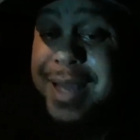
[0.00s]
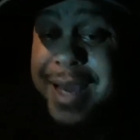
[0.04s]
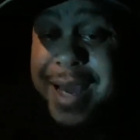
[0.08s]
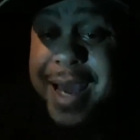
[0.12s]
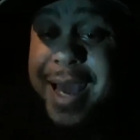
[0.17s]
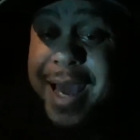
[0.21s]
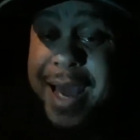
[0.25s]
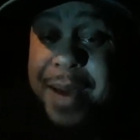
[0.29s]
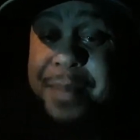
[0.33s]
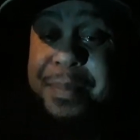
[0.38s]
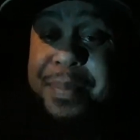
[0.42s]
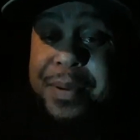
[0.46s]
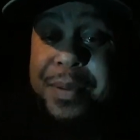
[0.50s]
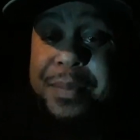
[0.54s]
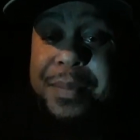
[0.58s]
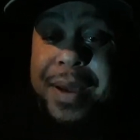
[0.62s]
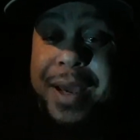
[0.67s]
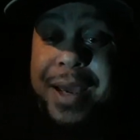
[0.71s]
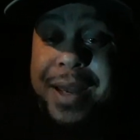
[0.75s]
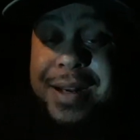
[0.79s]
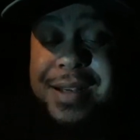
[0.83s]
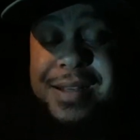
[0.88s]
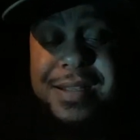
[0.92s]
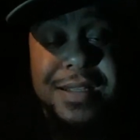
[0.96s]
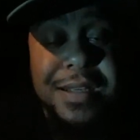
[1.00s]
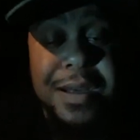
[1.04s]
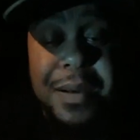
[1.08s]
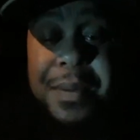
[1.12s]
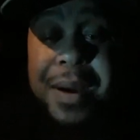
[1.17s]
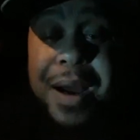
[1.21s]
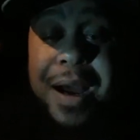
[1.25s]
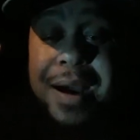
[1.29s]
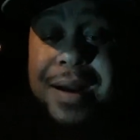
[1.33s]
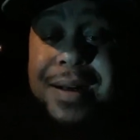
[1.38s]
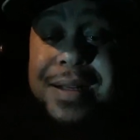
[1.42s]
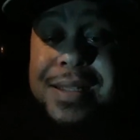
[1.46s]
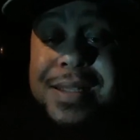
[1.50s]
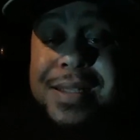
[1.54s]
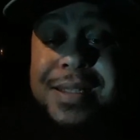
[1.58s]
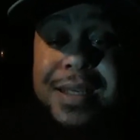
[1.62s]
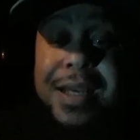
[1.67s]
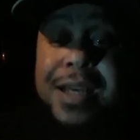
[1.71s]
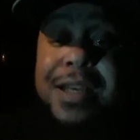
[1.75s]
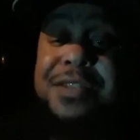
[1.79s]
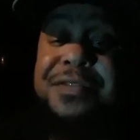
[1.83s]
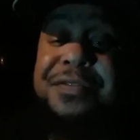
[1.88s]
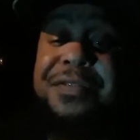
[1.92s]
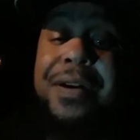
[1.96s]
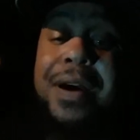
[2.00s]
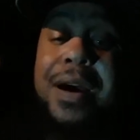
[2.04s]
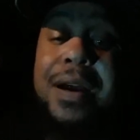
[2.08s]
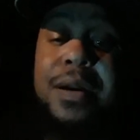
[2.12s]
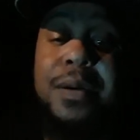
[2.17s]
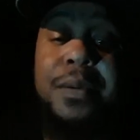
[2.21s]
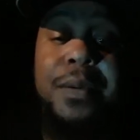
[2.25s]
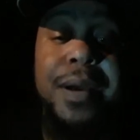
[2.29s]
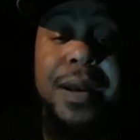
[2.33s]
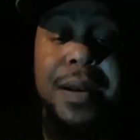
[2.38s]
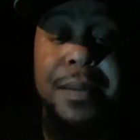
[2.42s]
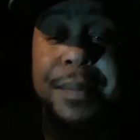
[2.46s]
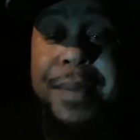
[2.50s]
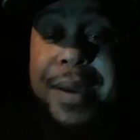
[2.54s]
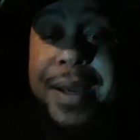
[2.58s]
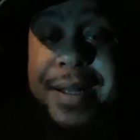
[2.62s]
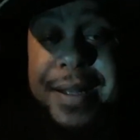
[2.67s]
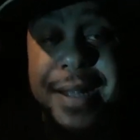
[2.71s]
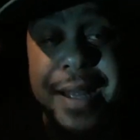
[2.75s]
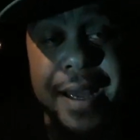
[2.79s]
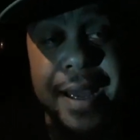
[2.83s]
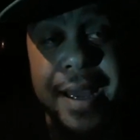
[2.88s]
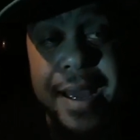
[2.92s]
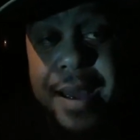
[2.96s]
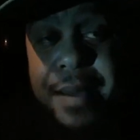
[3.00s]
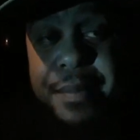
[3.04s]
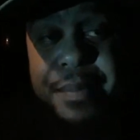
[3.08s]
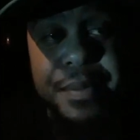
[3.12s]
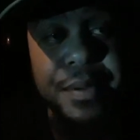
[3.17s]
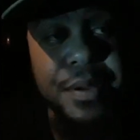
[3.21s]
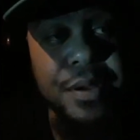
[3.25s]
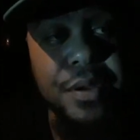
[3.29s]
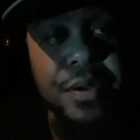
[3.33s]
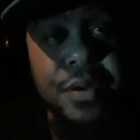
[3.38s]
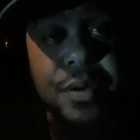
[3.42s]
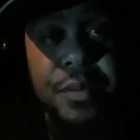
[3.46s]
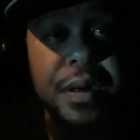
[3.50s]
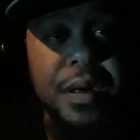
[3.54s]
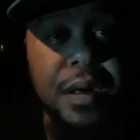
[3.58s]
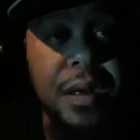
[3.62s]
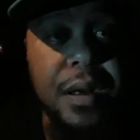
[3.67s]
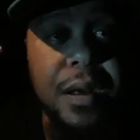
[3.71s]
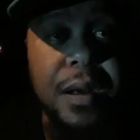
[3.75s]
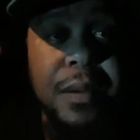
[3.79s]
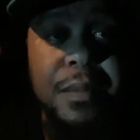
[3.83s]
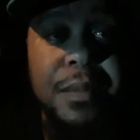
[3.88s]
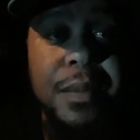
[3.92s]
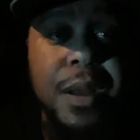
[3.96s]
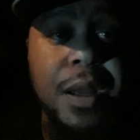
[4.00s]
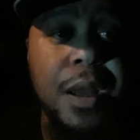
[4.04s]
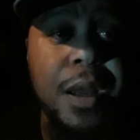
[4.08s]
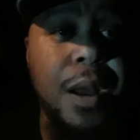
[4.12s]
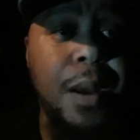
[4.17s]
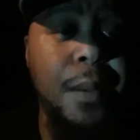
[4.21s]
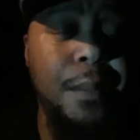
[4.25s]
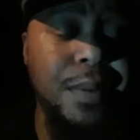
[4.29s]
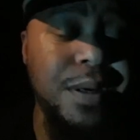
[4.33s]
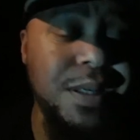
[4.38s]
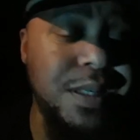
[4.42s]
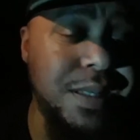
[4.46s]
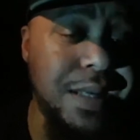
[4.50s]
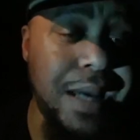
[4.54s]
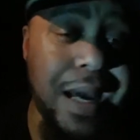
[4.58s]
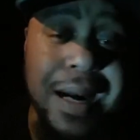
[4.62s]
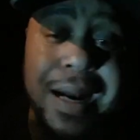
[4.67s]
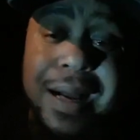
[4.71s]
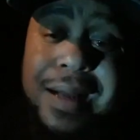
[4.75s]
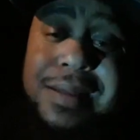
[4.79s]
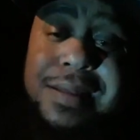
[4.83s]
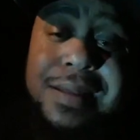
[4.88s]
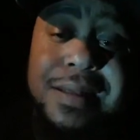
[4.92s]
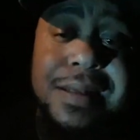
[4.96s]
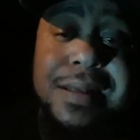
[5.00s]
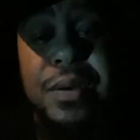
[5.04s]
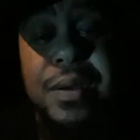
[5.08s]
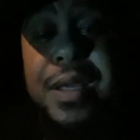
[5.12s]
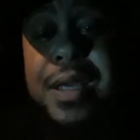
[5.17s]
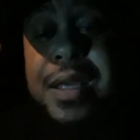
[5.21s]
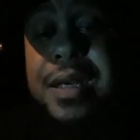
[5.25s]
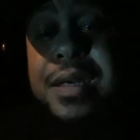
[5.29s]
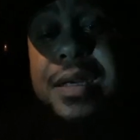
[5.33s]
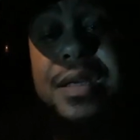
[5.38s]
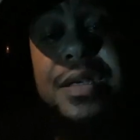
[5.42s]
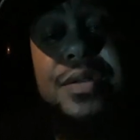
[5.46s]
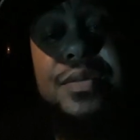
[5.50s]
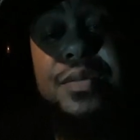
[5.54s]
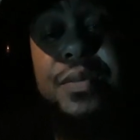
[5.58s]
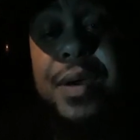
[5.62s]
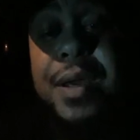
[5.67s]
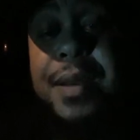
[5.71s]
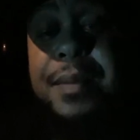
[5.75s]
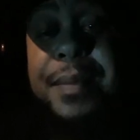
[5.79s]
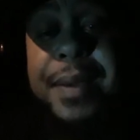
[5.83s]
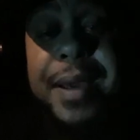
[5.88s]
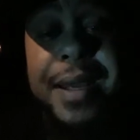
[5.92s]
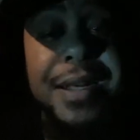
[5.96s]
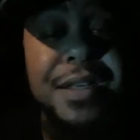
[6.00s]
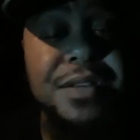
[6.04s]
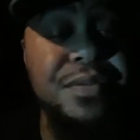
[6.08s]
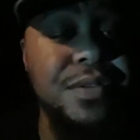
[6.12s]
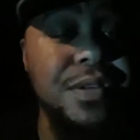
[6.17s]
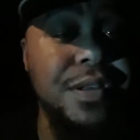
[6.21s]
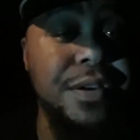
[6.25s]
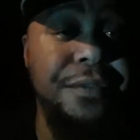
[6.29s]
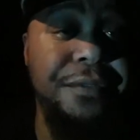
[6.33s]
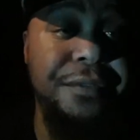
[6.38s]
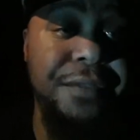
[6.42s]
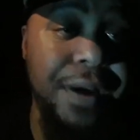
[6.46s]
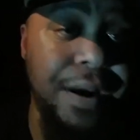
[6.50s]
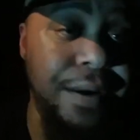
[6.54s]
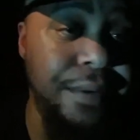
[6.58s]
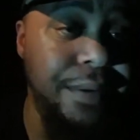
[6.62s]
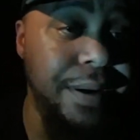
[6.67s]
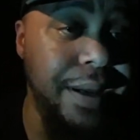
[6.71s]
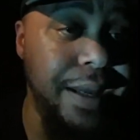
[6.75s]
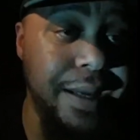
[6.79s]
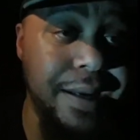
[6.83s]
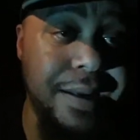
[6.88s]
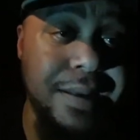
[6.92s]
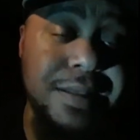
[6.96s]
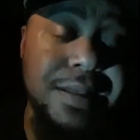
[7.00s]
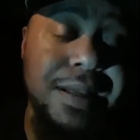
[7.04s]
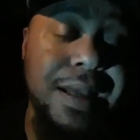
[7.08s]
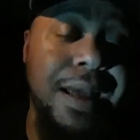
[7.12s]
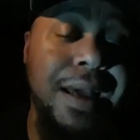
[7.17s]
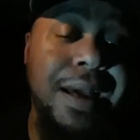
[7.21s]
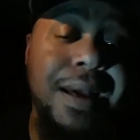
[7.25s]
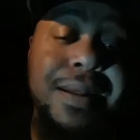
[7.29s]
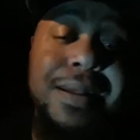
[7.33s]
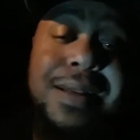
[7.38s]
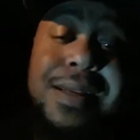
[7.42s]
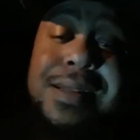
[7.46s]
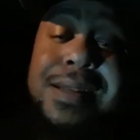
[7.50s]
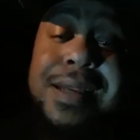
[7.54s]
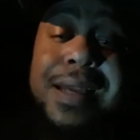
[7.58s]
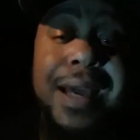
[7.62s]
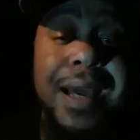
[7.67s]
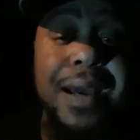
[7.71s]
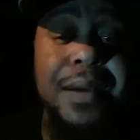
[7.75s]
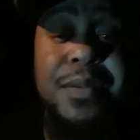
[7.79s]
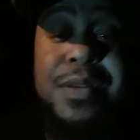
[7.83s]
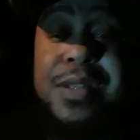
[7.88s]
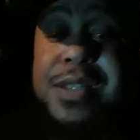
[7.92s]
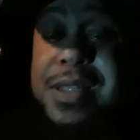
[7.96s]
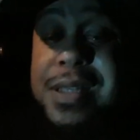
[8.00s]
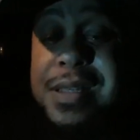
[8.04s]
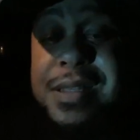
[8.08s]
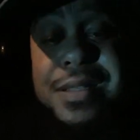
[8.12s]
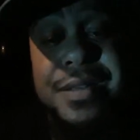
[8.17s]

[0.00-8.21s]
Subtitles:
You can't let that happen, man. And somehow the Saints found a way to make that happen, yo. But shout out to the Saints on getting this win, man. This was a very